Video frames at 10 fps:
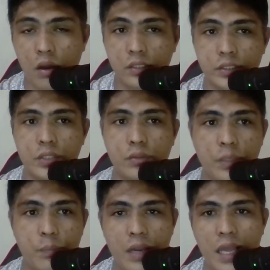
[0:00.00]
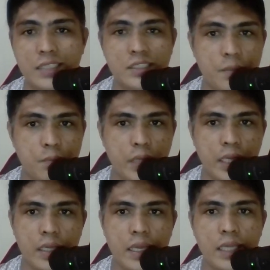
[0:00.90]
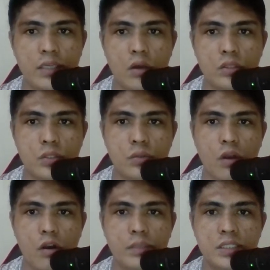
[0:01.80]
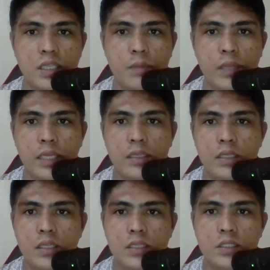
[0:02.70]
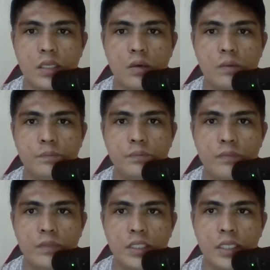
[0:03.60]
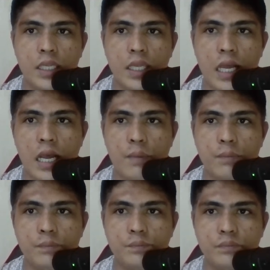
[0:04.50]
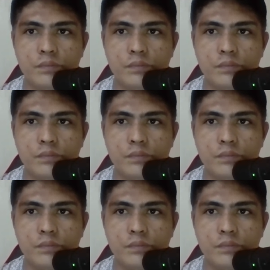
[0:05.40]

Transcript: auto reply template and auto comment template so um,